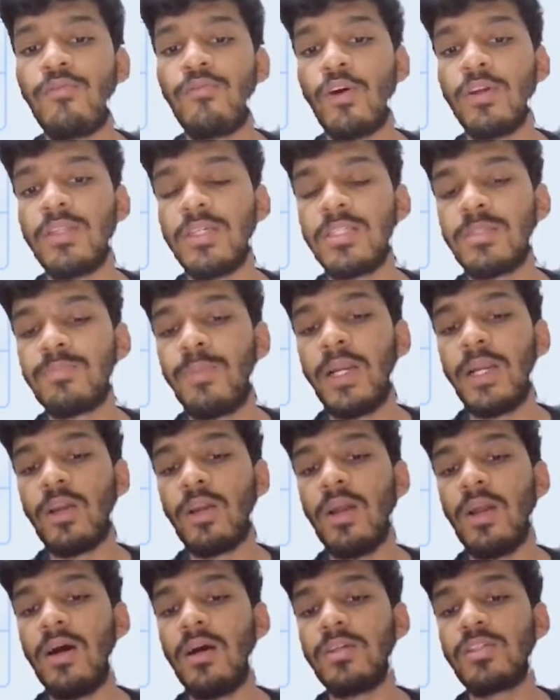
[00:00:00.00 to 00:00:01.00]
for this
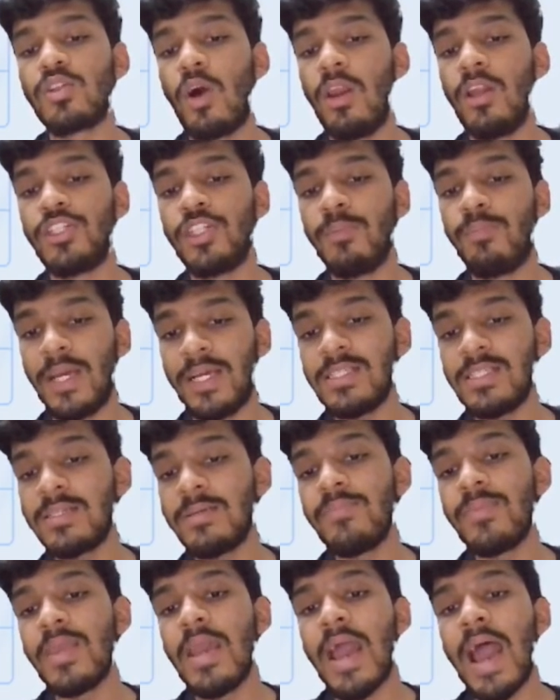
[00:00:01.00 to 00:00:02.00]
particular scholarship test.